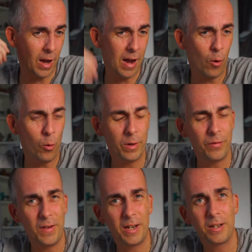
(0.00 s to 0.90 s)
I always
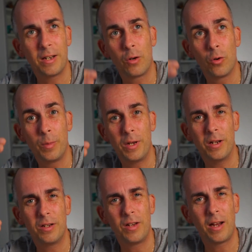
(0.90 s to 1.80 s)
figured there could be
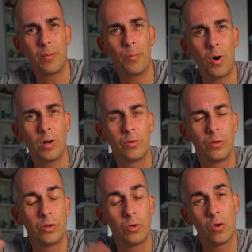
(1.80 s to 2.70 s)
a second part to
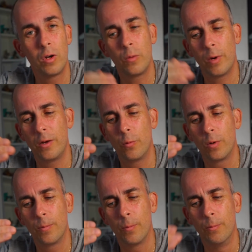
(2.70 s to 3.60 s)
the story where you
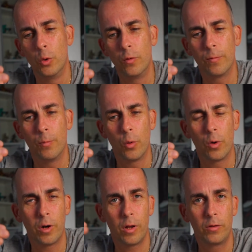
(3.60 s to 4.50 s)
would move
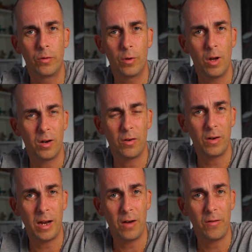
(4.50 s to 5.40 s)
more to
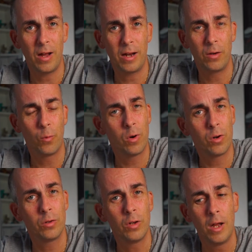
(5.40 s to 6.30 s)
another area in the
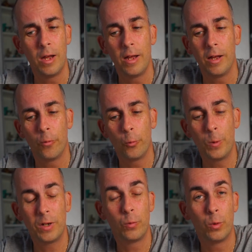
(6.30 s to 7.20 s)
world,
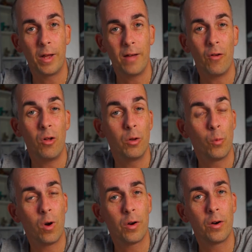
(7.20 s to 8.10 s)
which would have all the
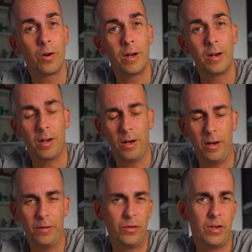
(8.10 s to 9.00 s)
water and not a
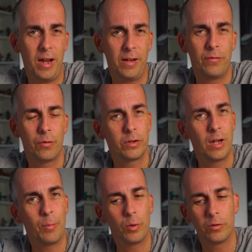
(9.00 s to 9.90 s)
lot of sand, for
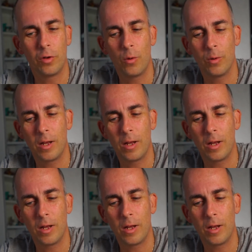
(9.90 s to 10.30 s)
example. So